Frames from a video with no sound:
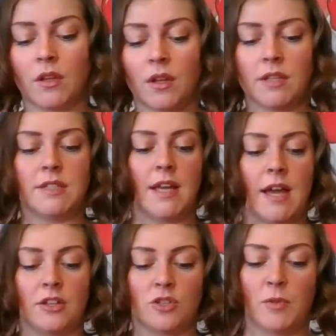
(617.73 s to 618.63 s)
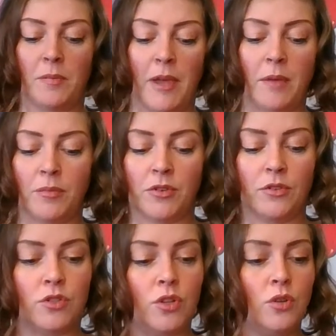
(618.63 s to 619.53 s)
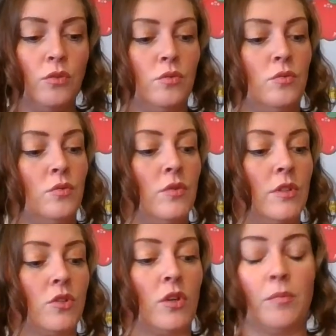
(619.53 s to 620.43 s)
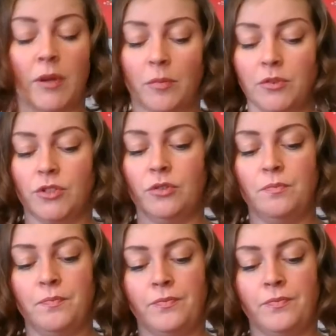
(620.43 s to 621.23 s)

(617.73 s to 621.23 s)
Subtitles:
attach my paper to the toilet paper tube.